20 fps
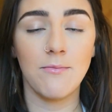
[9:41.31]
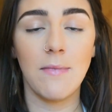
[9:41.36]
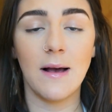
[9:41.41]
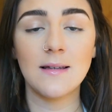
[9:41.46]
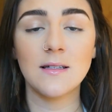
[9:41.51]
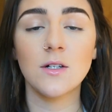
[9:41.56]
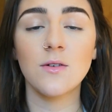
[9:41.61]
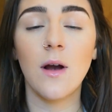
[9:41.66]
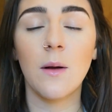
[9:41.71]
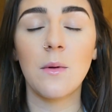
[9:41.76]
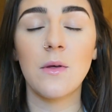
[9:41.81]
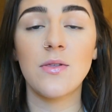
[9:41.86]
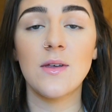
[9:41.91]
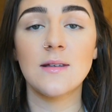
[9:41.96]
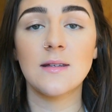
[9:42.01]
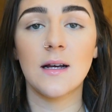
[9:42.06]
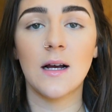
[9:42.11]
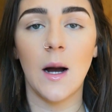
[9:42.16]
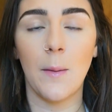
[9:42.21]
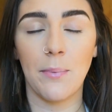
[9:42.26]
messed around with
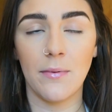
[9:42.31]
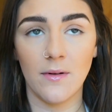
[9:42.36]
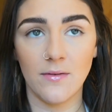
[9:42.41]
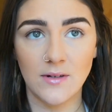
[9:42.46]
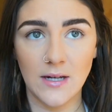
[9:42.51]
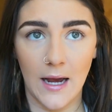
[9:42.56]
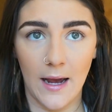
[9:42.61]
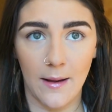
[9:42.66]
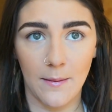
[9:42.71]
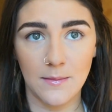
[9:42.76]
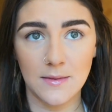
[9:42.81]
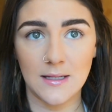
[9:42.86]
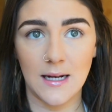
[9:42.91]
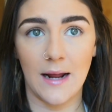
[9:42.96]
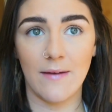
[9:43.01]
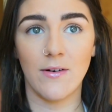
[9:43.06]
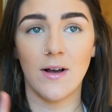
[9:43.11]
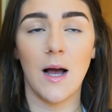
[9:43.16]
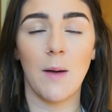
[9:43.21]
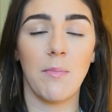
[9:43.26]
these a couple of times and
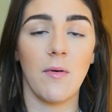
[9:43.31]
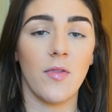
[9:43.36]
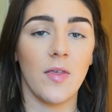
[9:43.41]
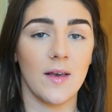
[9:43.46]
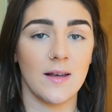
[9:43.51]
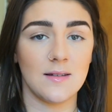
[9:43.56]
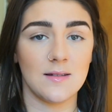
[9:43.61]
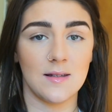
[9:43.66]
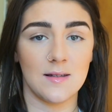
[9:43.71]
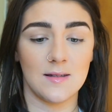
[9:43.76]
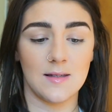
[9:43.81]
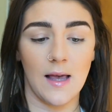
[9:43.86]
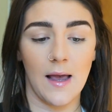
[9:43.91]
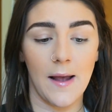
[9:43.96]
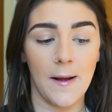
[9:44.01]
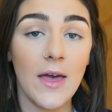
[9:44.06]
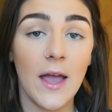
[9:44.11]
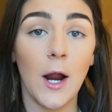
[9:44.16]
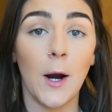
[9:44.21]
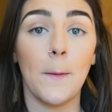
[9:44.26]
I have a couple things to
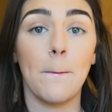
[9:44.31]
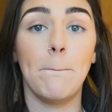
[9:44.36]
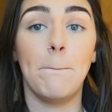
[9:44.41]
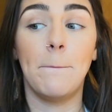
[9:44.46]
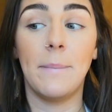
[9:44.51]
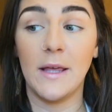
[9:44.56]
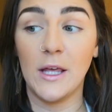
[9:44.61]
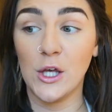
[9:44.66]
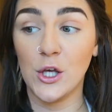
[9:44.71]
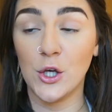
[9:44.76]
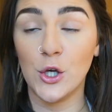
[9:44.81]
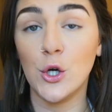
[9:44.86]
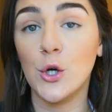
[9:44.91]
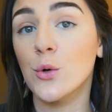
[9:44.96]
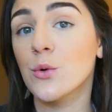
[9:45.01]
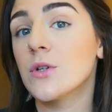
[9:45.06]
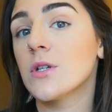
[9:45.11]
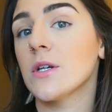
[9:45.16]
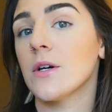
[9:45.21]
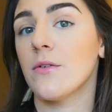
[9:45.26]
say. They are
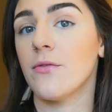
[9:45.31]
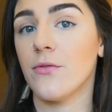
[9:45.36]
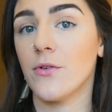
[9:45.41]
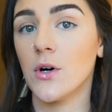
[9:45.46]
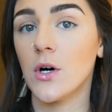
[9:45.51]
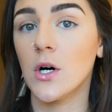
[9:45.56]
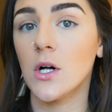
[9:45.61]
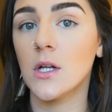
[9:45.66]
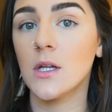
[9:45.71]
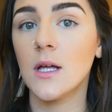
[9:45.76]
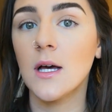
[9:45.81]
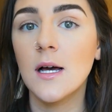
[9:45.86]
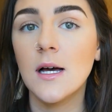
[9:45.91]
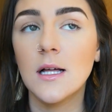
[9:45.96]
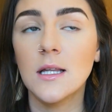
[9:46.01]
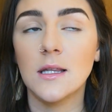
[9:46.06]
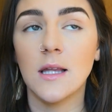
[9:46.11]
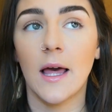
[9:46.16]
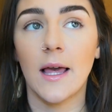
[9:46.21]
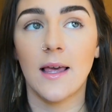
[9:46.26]
beautiful.
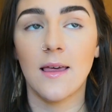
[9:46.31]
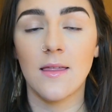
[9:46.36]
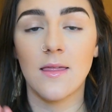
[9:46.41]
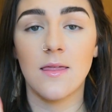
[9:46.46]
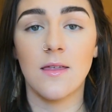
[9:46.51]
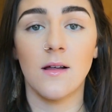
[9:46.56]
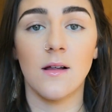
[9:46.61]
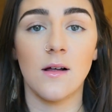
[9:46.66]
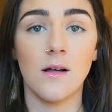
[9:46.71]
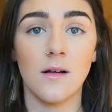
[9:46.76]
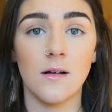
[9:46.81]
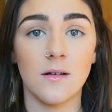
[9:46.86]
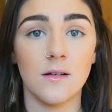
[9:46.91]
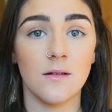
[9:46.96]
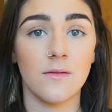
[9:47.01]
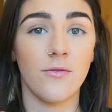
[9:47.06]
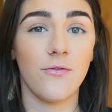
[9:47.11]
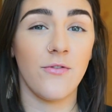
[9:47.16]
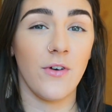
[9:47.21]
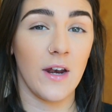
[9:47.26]
Like
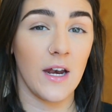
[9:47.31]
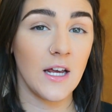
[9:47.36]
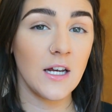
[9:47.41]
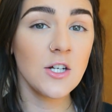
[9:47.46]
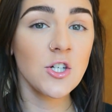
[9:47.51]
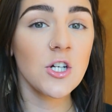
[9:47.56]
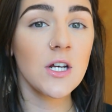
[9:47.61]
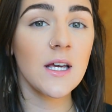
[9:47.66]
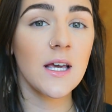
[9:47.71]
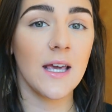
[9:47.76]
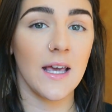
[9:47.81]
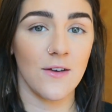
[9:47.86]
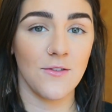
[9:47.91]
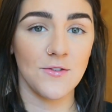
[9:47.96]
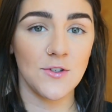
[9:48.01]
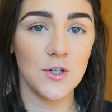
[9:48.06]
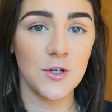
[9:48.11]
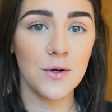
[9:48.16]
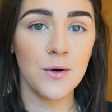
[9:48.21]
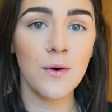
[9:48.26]
the finish it
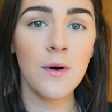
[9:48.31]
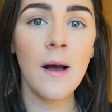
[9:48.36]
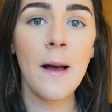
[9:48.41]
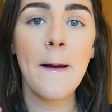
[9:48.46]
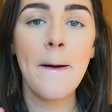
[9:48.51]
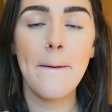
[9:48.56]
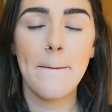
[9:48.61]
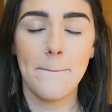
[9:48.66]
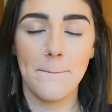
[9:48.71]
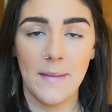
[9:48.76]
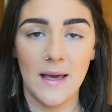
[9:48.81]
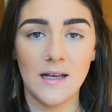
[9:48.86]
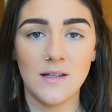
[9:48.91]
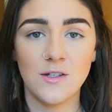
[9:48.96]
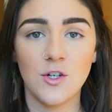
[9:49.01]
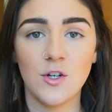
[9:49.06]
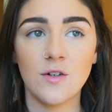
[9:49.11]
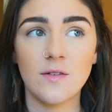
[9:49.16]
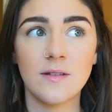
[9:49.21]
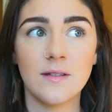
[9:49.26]
gives you
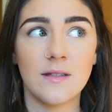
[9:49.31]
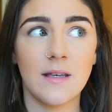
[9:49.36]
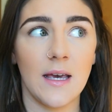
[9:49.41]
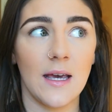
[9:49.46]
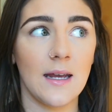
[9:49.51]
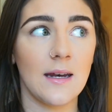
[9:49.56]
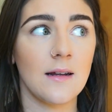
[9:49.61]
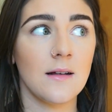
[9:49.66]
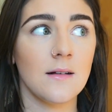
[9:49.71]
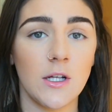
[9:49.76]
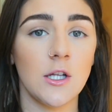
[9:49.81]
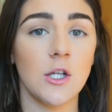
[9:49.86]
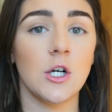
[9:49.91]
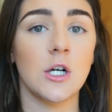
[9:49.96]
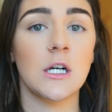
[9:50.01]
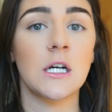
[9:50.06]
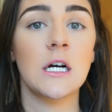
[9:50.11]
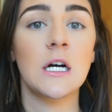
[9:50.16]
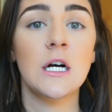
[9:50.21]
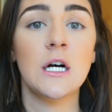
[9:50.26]
makes your skin
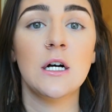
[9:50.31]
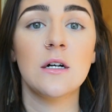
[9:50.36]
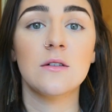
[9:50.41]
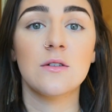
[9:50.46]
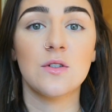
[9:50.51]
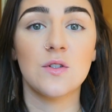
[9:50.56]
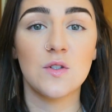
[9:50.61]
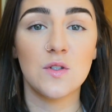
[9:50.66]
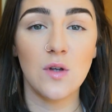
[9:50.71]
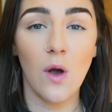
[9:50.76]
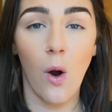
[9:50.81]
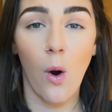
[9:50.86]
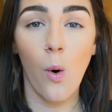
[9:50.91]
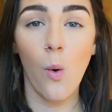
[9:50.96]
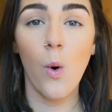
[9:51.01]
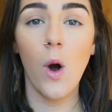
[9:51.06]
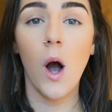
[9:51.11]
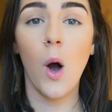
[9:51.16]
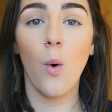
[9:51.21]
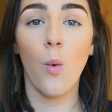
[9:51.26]
look
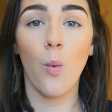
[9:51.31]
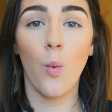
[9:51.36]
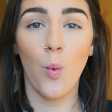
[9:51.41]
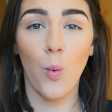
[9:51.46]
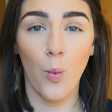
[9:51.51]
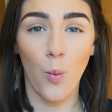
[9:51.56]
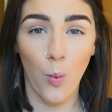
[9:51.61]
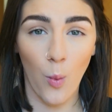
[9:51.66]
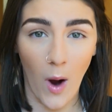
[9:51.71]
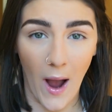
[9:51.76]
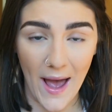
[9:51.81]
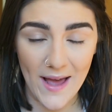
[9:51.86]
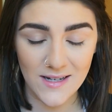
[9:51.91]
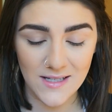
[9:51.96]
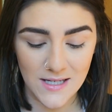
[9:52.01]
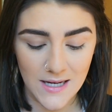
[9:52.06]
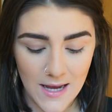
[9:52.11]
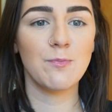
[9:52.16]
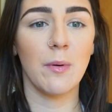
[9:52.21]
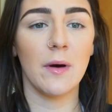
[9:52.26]
so
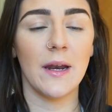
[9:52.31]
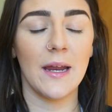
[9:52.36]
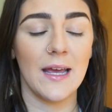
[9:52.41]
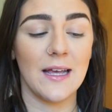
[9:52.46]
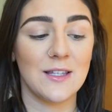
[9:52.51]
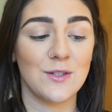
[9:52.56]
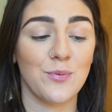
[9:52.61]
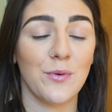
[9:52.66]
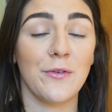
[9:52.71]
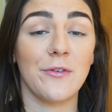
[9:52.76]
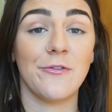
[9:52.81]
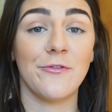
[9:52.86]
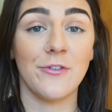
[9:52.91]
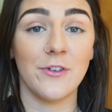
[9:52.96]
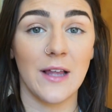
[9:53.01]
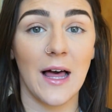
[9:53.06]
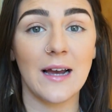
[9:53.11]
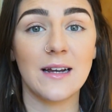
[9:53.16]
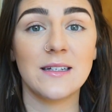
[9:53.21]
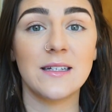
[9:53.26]
wet, but it's
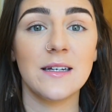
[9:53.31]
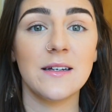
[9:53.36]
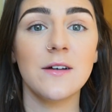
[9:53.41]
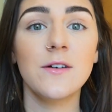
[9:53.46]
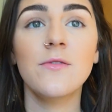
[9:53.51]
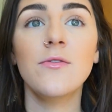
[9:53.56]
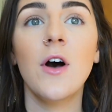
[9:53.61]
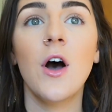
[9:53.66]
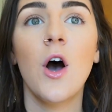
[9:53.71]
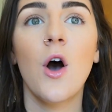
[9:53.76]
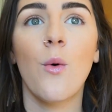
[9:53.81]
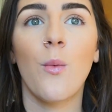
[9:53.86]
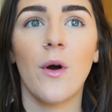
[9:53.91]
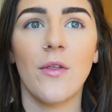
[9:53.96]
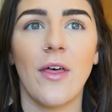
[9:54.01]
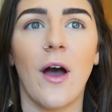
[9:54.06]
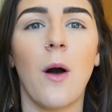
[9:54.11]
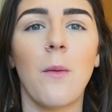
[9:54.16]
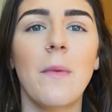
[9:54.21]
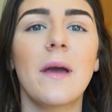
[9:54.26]
reflective
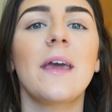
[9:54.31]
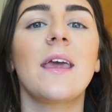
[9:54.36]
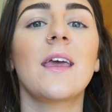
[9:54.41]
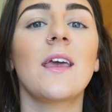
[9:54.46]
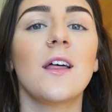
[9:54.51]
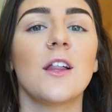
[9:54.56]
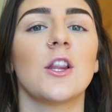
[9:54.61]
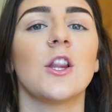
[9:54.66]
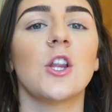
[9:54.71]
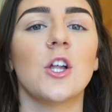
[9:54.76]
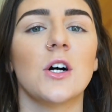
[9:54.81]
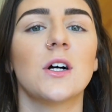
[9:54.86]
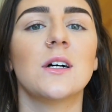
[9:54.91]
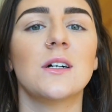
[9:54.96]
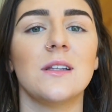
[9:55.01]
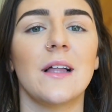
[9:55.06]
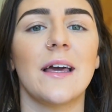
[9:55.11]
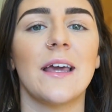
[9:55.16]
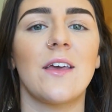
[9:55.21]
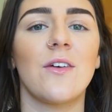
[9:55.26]
without making it look
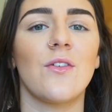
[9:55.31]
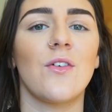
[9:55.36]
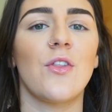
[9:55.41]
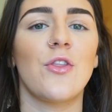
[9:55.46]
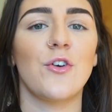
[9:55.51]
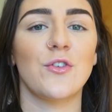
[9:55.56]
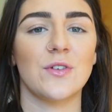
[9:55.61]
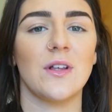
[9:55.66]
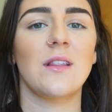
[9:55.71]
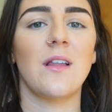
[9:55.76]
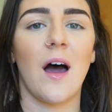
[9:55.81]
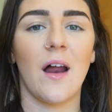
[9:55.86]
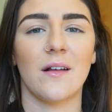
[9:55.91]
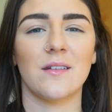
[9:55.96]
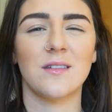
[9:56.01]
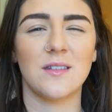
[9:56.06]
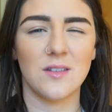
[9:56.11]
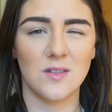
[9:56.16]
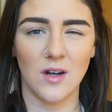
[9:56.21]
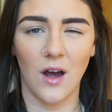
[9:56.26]
like there's a lot of
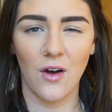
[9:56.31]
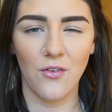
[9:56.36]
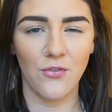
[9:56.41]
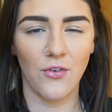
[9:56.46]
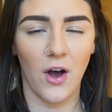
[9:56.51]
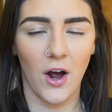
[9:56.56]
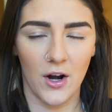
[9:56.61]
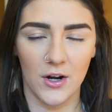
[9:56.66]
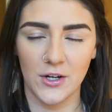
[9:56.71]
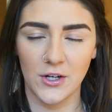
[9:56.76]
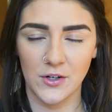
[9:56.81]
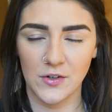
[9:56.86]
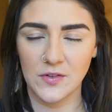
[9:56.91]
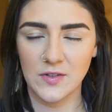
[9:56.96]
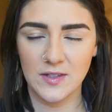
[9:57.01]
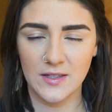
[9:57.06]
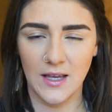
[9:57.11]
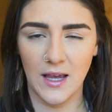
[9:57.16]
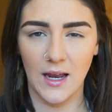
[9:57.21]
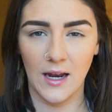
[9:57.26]
stuff on your
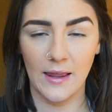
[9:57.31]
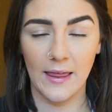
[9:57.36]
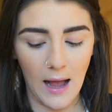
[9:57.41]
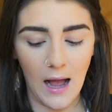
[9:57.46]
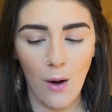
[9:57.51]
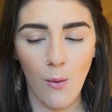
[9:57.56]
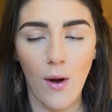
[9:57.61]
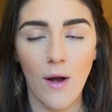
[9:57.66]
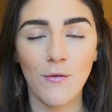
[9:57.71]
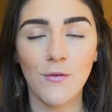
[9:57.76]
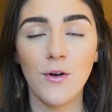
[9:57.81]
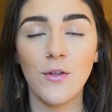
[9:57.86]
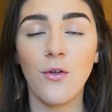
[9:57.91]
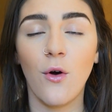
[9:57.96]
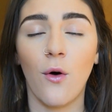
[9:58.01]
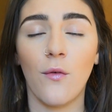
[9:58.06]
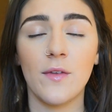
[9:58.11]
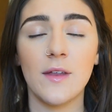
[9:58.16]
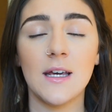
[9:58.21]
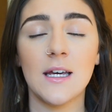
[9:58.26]
skin. However, the
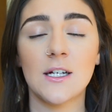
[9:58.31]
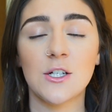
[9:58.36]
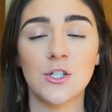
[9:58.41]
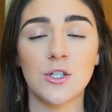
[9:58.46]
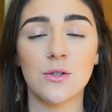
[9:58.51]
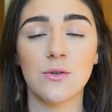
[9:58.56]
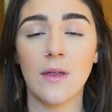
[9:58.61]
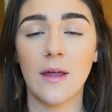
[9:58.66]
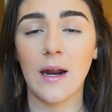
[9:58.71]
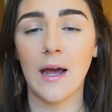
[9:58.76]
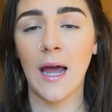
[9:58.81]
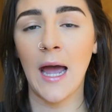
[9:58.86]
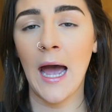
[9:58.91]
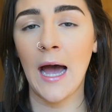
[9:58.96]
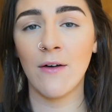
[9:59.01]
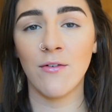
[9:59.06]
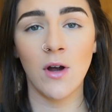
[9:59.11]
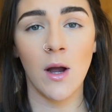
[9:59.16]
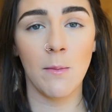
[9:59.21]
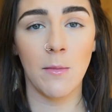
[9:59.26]
only issue that I
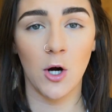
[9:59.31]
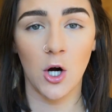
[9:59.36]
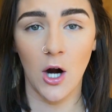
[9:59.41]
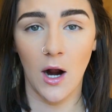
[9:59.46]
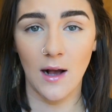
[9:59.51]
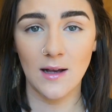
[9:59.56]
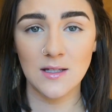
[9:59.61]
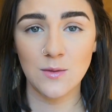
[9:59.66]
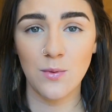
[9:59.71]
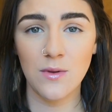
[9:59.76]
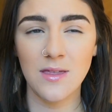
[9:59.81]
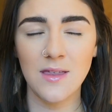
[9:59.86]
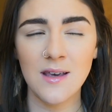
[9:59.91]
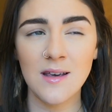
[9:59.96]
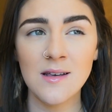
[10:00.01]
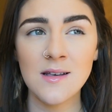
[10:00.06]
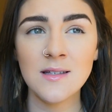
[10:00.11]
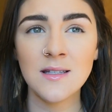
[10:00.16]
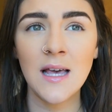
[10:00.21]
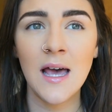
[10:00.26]
have come across with
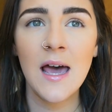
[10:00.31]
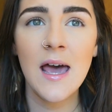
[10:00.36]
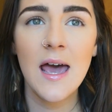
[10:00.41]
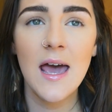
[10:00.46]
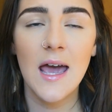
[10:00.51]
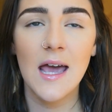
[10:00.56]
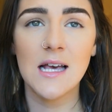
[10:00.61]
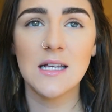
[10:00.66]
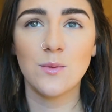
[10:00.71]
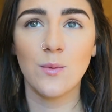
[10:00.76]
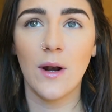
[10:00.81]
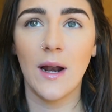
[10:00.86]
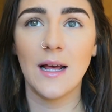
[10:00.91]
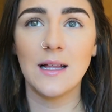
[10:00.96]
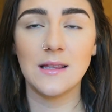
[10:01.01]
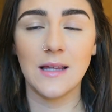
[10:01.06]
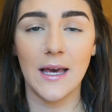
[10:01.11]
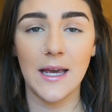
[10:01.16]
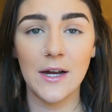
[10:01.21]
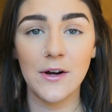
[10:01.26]
these is when I
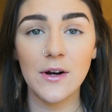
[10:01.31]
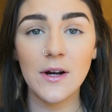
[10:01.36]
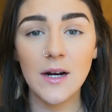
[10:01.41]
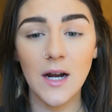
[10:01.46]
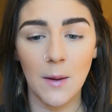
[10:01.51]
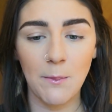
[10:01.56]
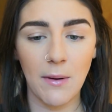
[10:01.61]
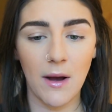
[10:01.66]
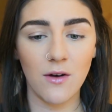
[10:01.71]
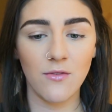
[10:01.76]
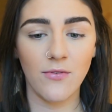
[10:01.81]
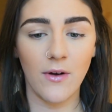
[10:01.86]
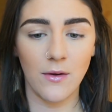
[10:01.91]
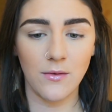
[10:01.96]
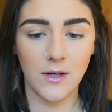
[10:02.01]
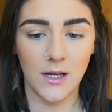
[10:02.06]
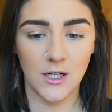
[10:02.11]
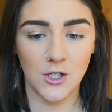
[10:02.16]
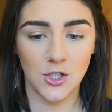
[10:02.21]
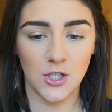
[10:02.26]
layer it up on
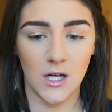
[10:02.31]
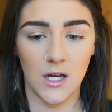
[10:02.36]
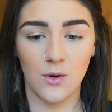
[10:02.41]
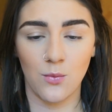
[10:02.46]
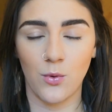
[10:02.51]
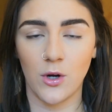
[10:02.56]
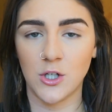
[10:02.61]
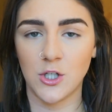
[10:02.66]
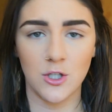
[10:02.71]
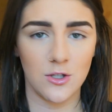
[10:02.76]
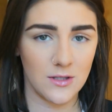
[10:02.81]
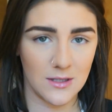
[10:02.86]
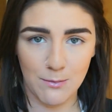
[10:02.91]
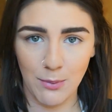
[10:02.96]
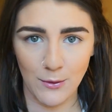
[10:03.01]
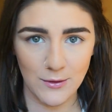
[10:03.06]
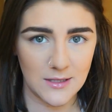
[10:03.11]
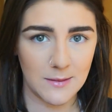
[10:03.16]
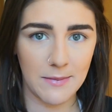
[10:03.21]
foundation, which you're supposed